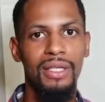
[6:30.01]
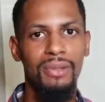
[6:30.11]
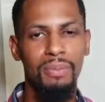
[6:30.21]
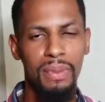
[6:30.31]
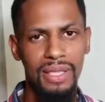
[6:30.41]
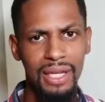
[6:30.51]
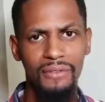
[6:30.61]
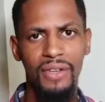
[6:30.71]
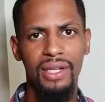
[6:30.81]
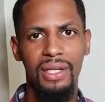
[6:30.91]

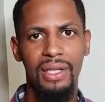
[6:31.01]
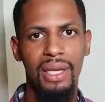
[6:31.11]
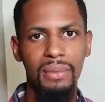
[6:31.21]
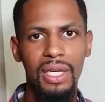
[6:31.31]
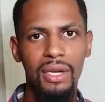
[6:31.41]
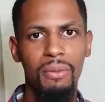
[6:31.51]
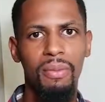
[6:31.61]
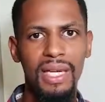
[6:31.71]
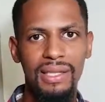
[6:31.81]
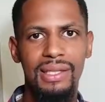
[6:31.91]
specifically, let me know.
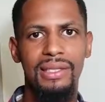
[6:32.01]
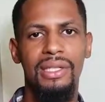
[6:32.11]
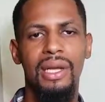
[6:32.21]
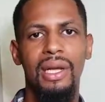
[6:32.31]
Message.